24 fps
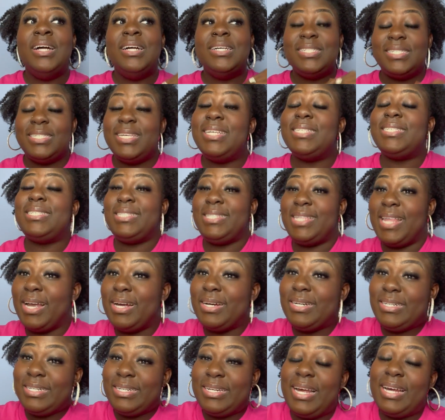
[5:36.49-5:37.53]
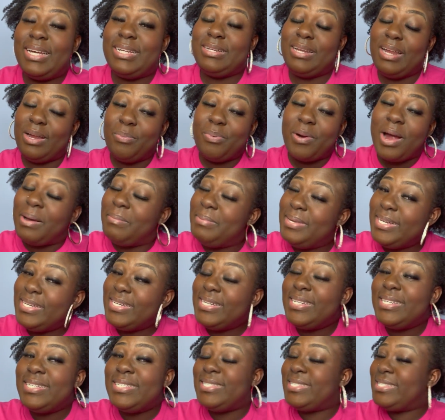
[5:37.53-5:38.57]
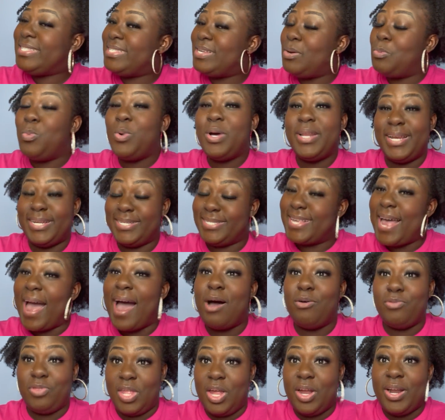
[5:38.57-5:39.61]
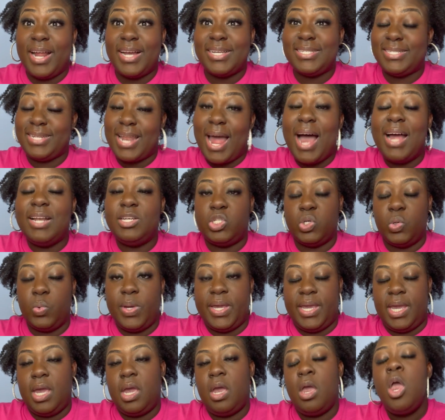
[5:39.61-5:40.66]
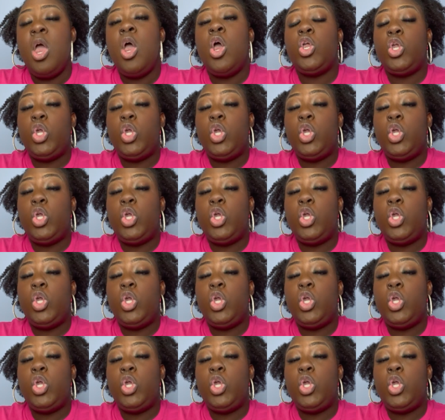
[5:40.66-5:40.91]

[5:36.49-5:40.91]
Sis, there, they, there probably is someone that's out there that's not doing it.